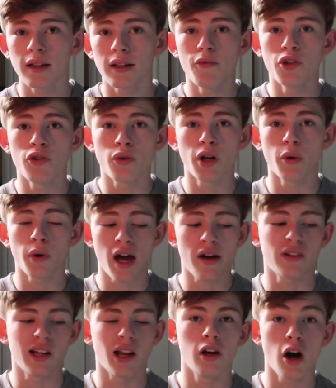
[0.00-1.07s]
You'd really want to
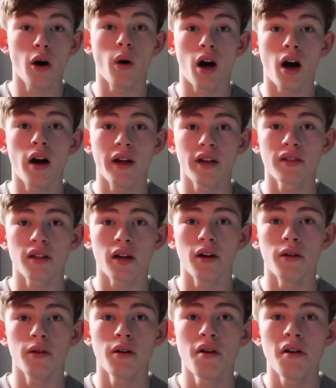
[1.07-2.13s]
have a lower
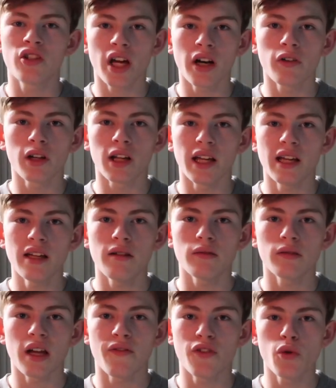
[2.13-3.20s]
ISO. Generally,
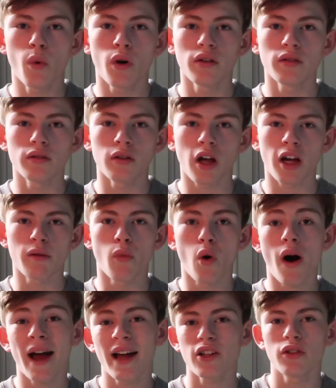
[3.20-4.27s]
if you want like a more
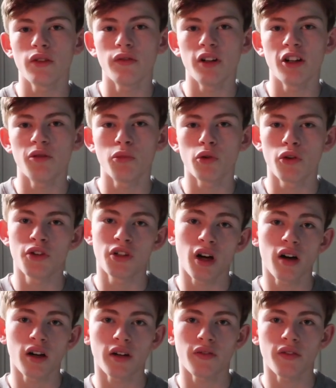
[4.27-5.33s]
action film or a
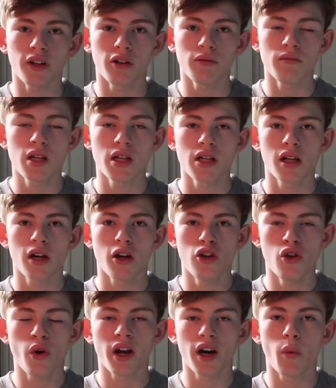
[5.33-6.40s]
darker film,
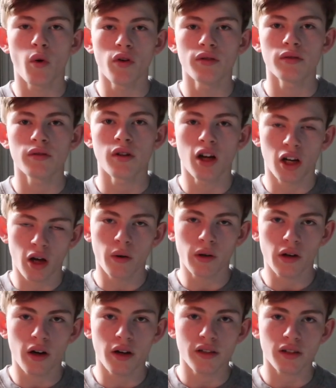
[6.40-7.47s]
you're going to want a lower
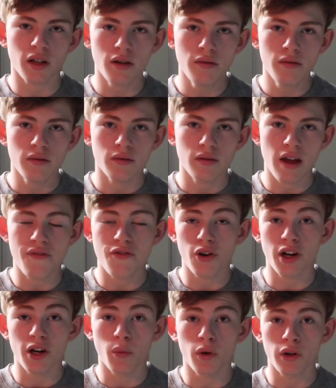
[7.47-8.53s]
ISO. If you're
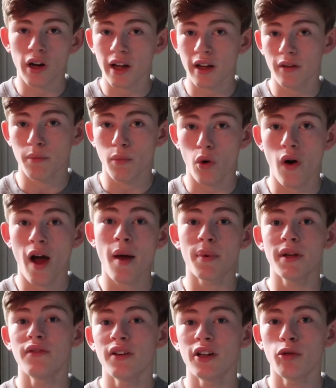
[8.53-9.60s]
going to want like more
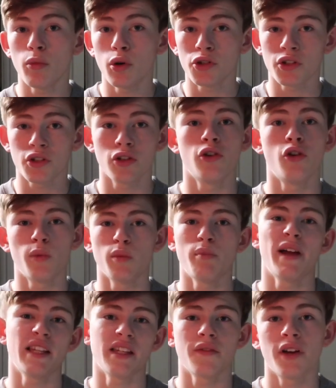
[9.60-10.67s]
happy film or just a normal
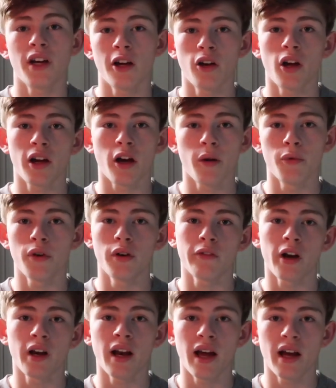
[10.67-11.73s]
basic video like I'm doing
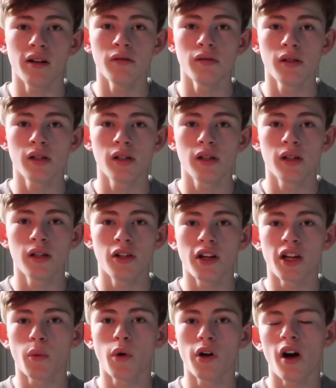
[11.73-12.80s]
right now, you're
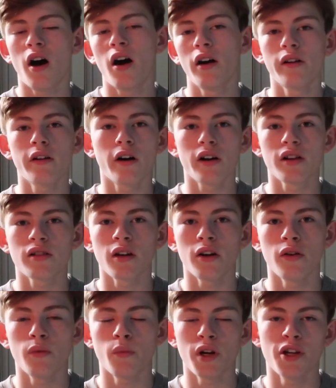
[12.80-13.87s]
going to want a higher
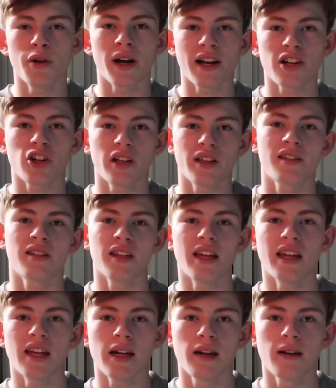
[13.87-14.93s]
ISO where you can actually
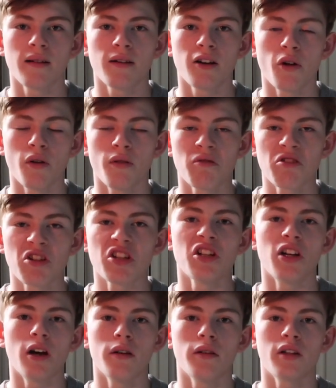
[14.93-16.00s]
see, because you
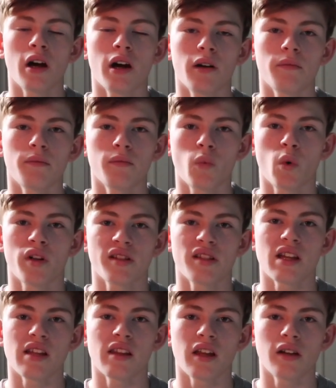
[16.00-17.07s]
kind of want to
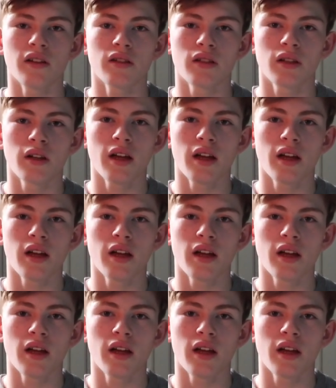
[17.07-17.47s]
see things.